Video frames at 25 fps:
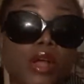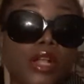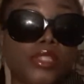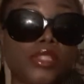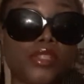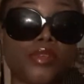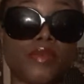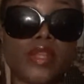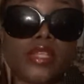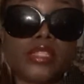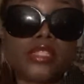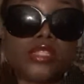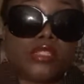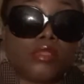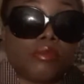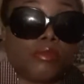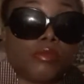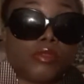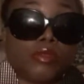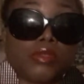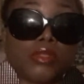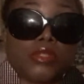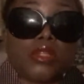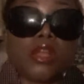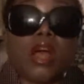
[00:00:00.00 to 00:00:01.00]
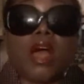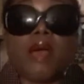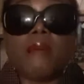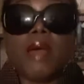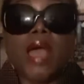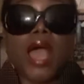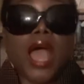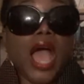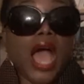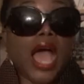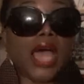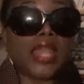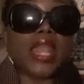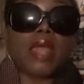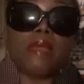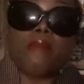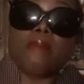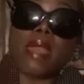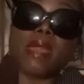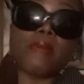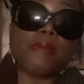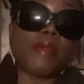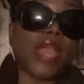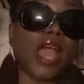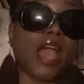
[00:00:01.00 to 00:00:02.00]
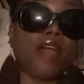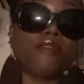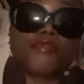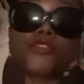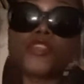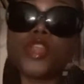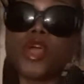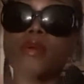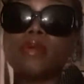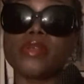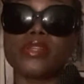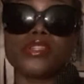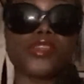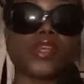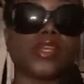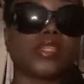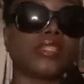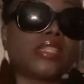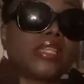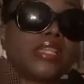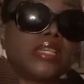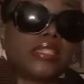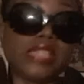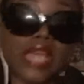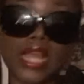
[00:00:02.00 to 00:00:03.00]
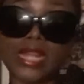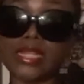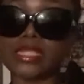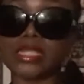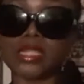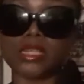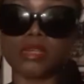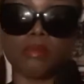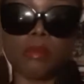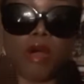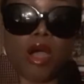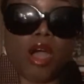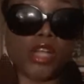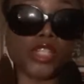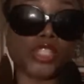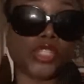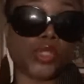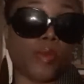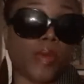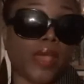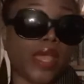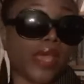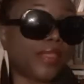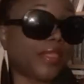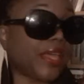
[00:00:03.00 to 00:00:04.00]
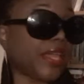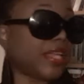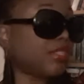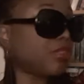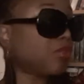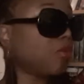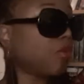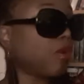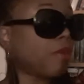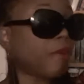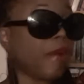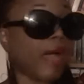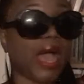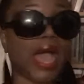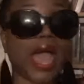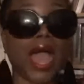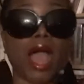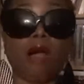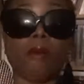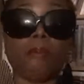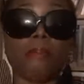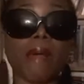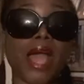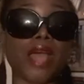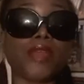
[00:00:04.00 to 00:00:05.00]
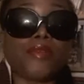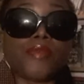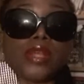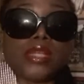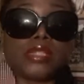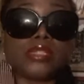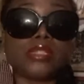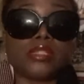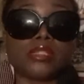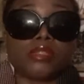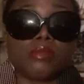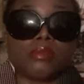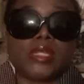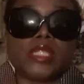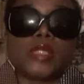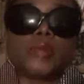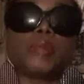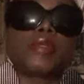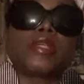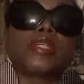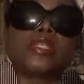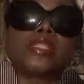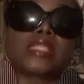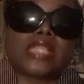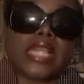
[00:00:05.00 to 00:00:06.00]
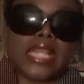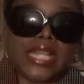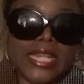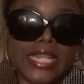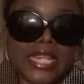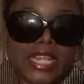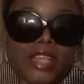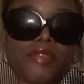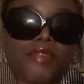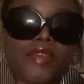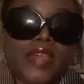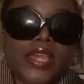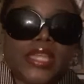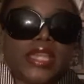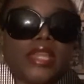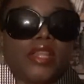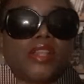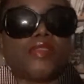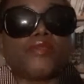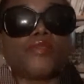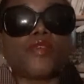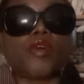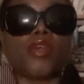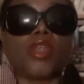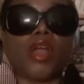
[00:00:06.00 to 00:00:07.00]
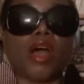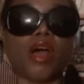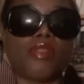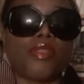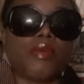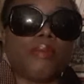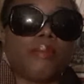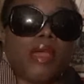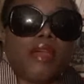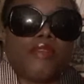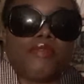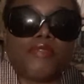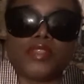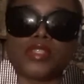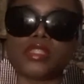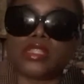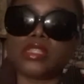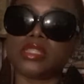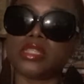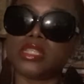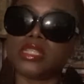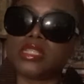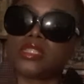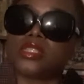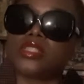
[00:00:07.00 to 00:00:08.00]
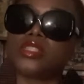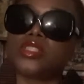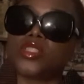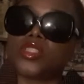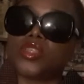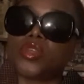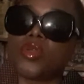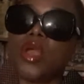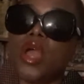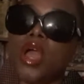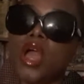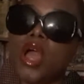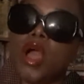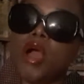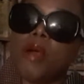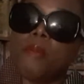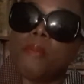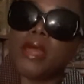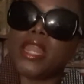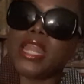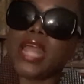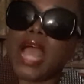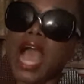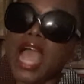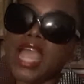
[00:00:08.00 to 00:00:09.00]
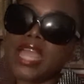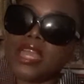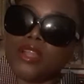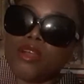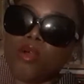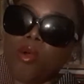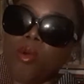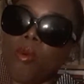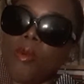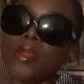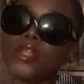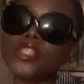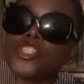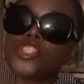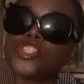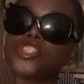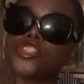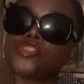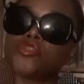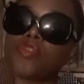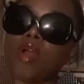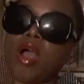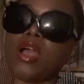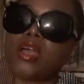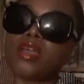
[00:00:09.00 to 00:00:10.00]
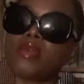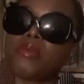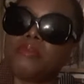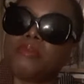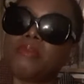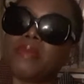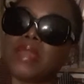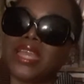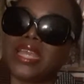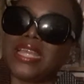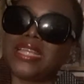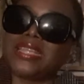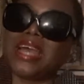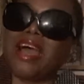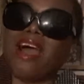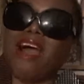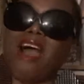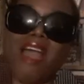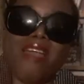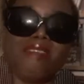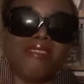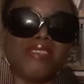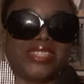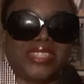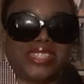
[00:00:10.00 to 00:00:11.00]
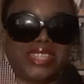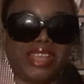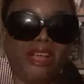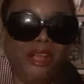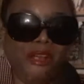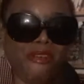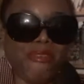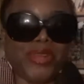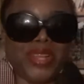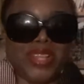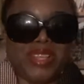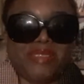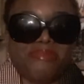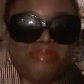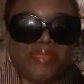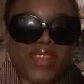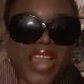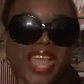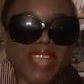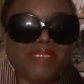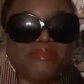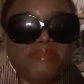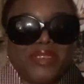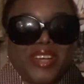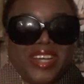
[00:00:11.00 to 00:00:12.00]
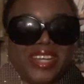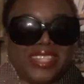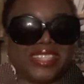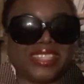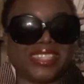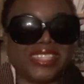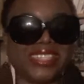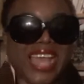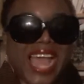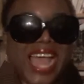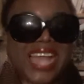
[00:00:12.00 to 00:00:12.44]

under racism all the time, and they maybe have no interest in attending a march where they talk about how bad racism is because they live it and they've got other methods and things to do. But it always struck me that I was the only black person